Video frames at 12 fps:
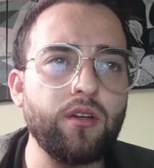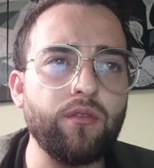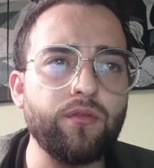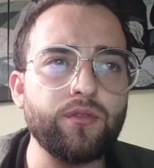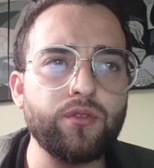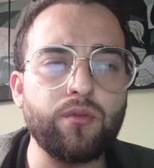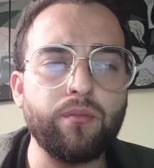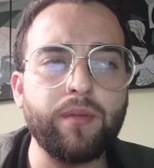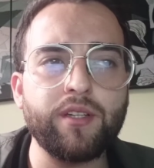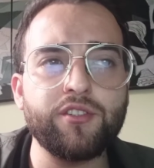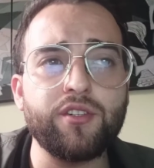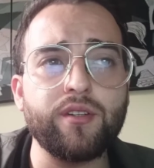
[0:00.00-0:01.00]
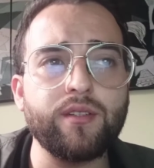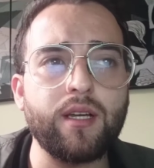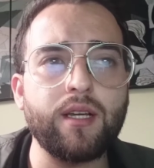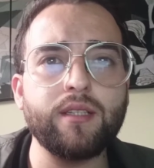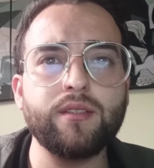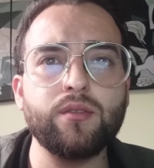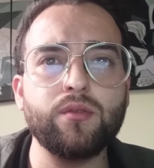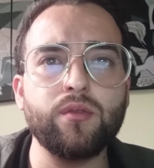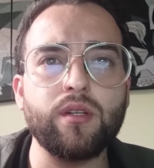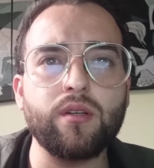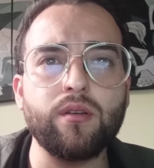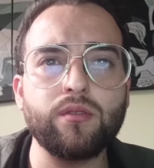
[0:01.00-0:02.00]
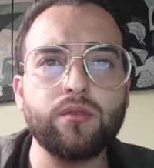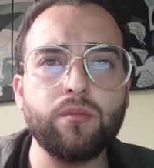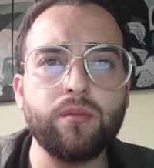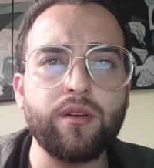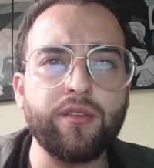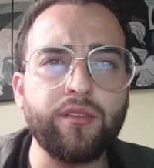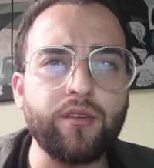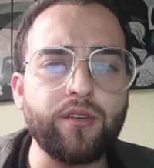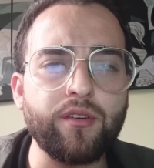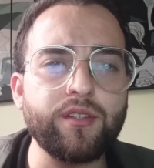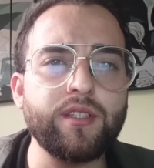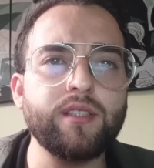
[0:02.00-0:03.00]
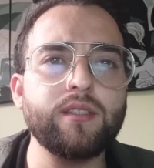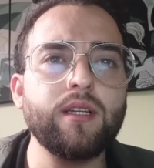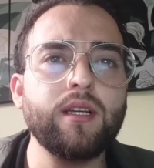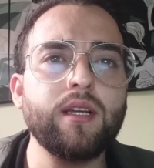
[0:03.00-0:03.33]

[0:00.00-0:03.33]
of your merchandise to the customer authorities.